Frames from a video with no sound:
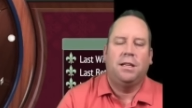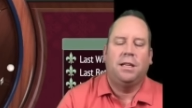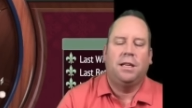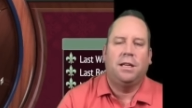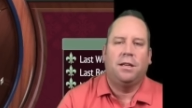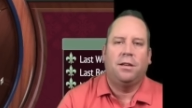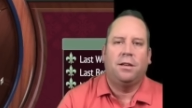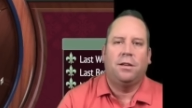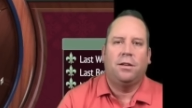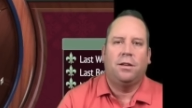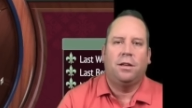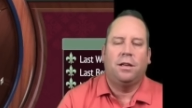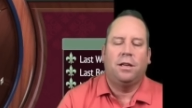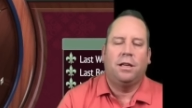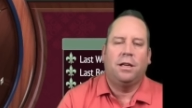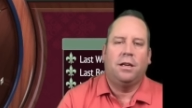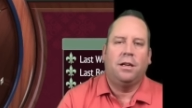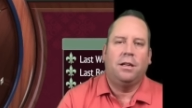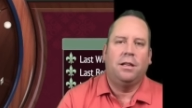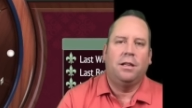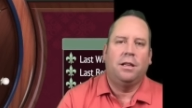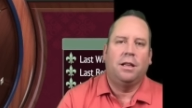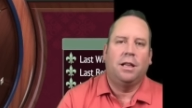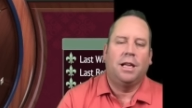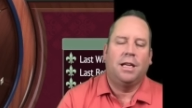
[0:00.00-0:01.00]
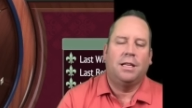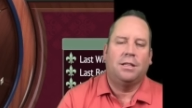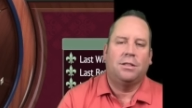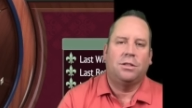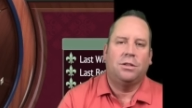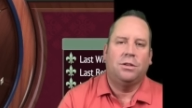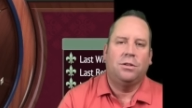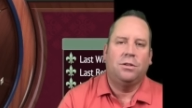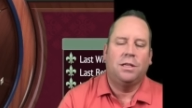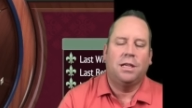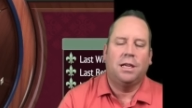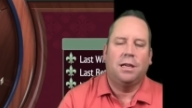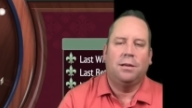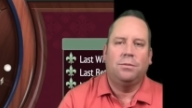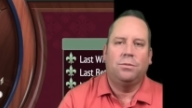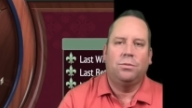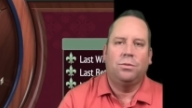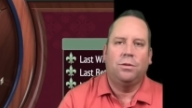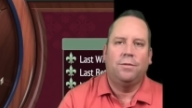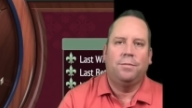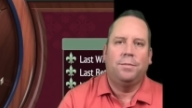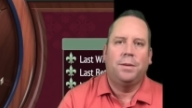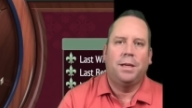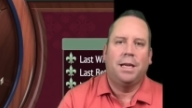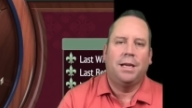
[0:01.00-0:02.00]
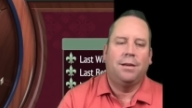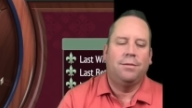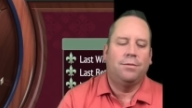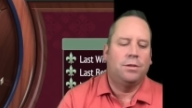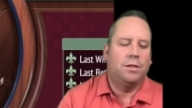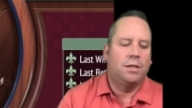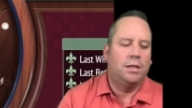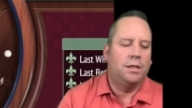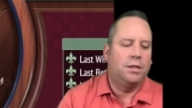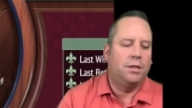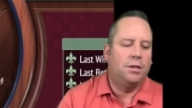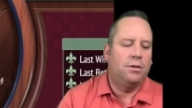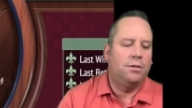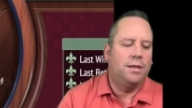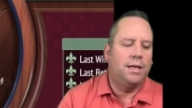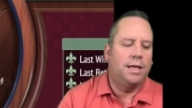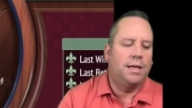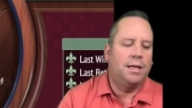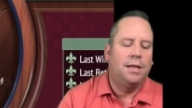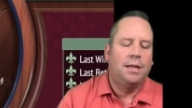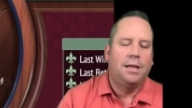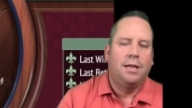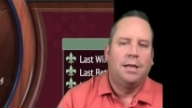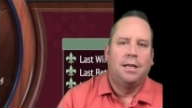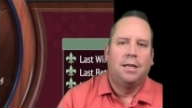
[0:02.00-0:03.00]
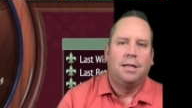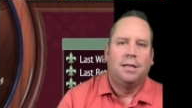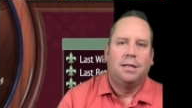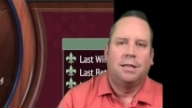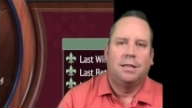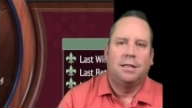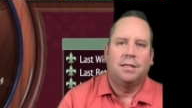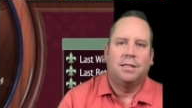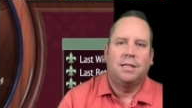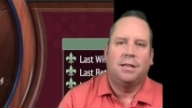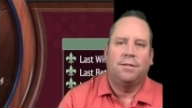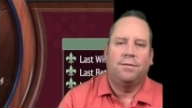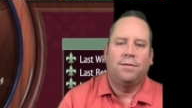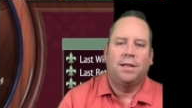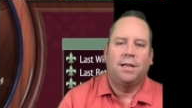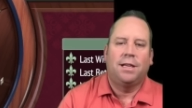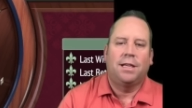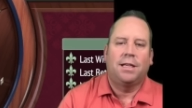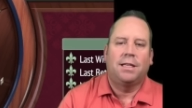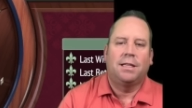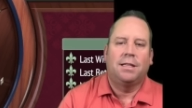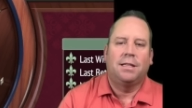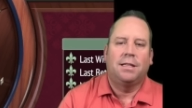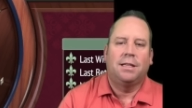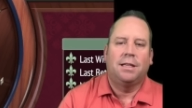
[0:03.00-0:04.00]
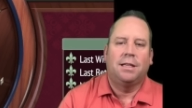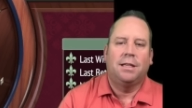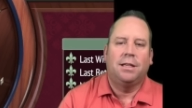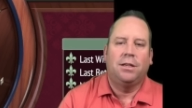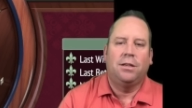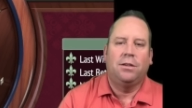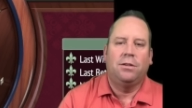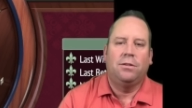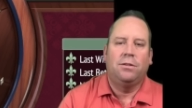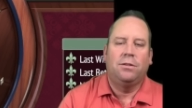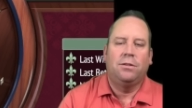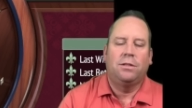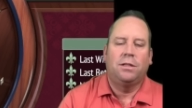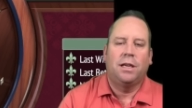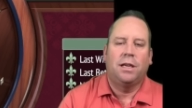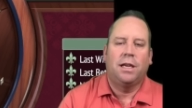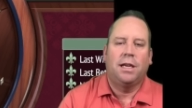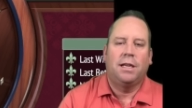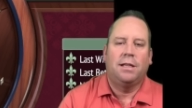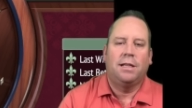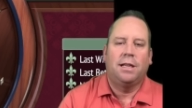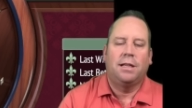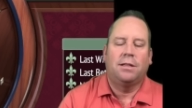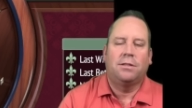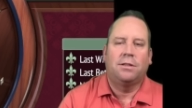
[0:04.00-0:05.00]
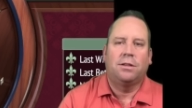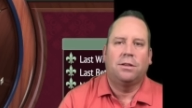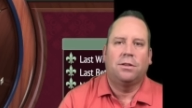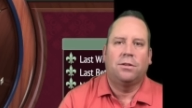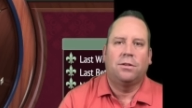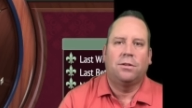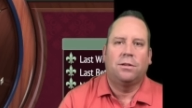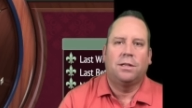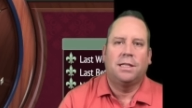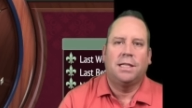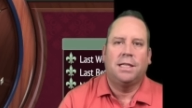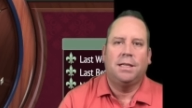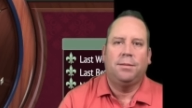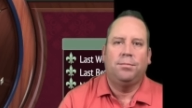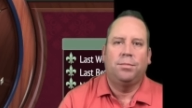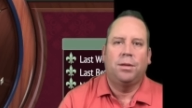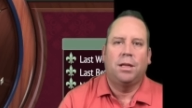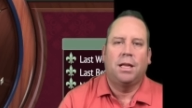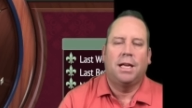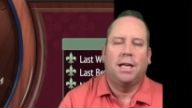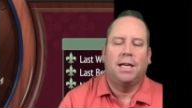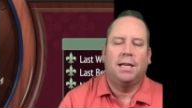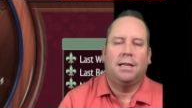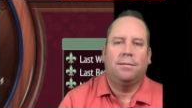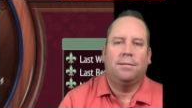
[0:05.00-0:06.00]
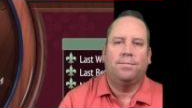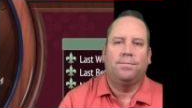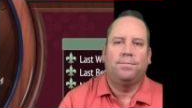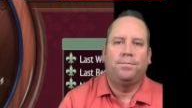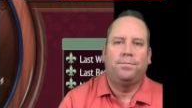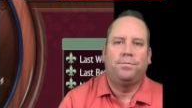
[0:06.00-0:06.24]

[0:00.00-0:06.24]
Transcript: that uh, the last two times we've been able to do that. Let's see if that continues. And that's a 13 black.